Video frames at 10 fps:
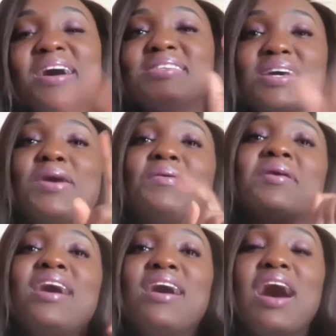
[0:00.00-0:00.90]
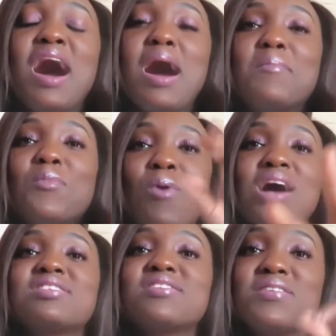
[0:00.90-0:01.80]
So
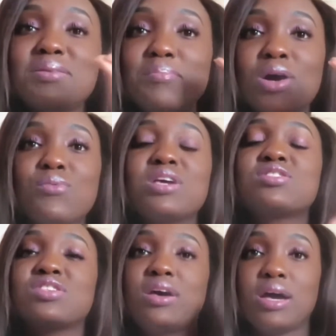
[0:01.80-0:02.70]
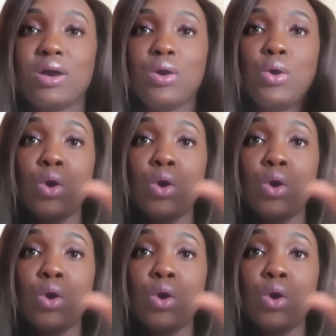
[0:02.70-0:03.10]
watching Moesha,